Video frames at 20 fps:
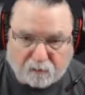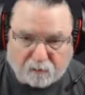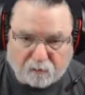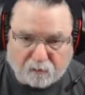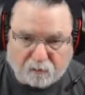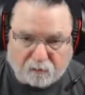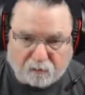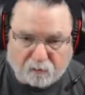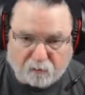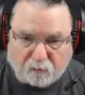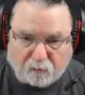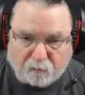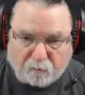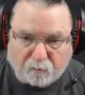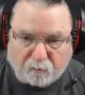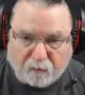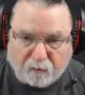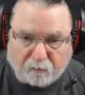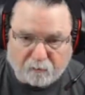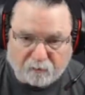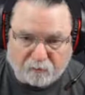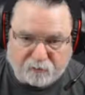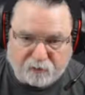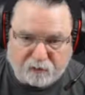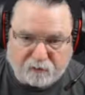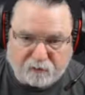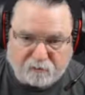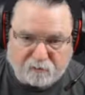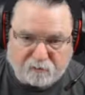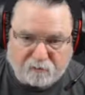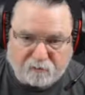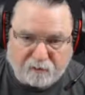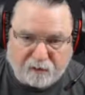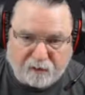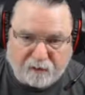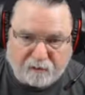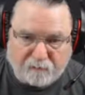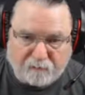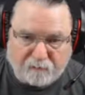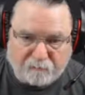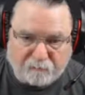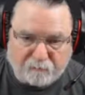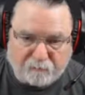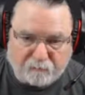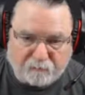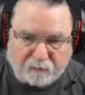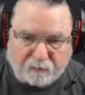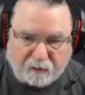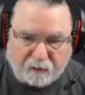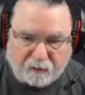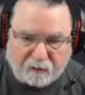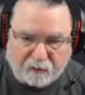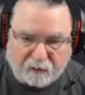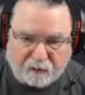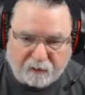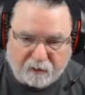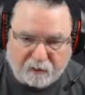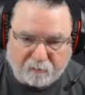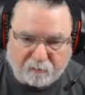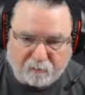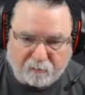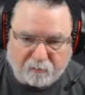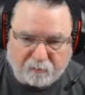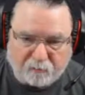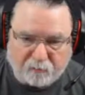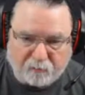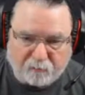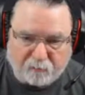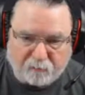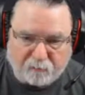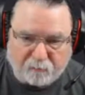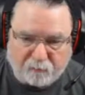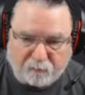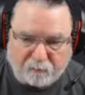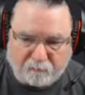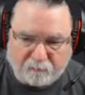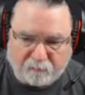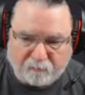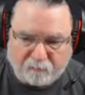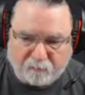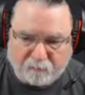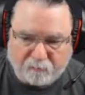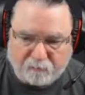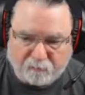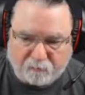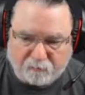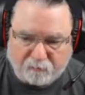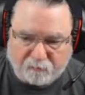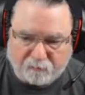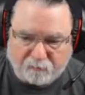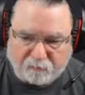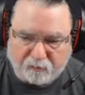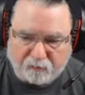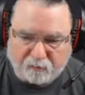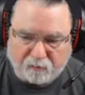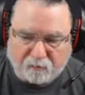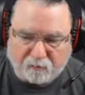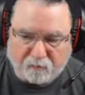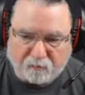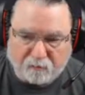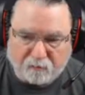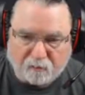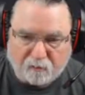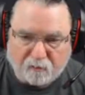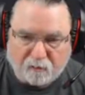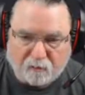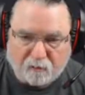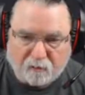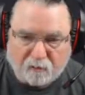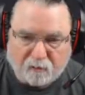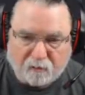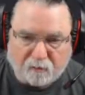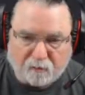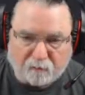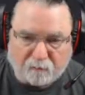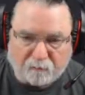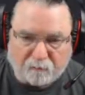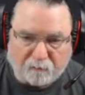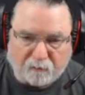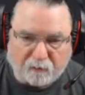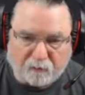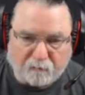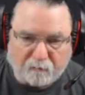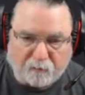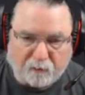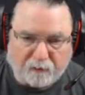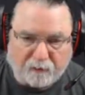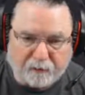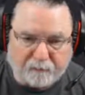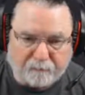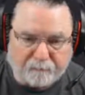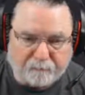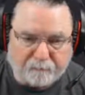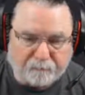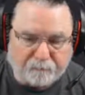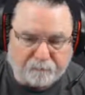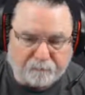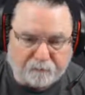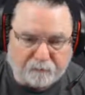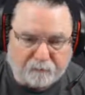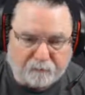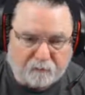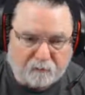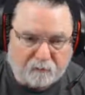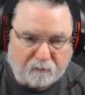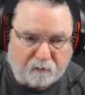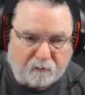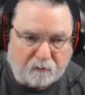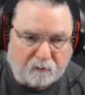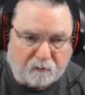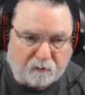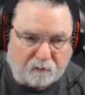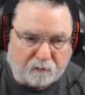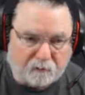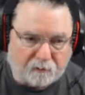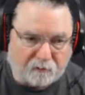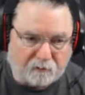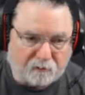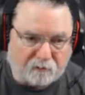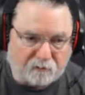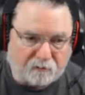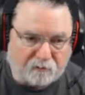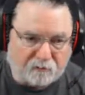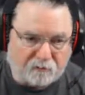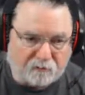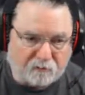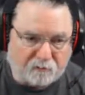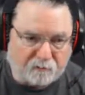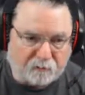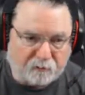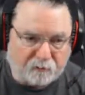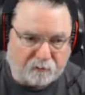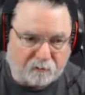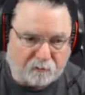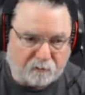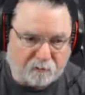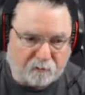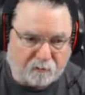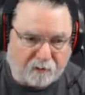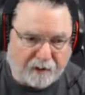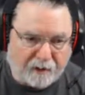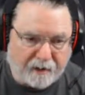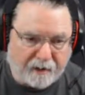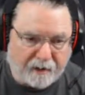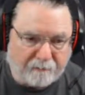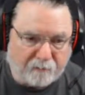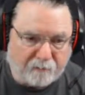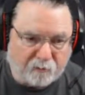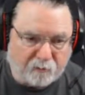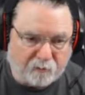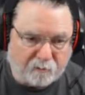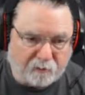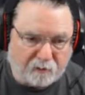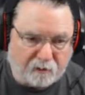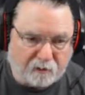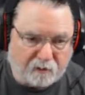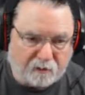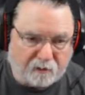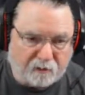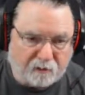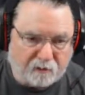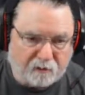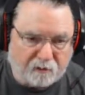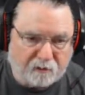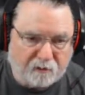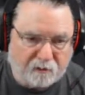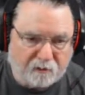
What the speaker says: So I want to change it to that, and I keep it at 30 frames per second on the frame rate. And then you just simply go grab your media,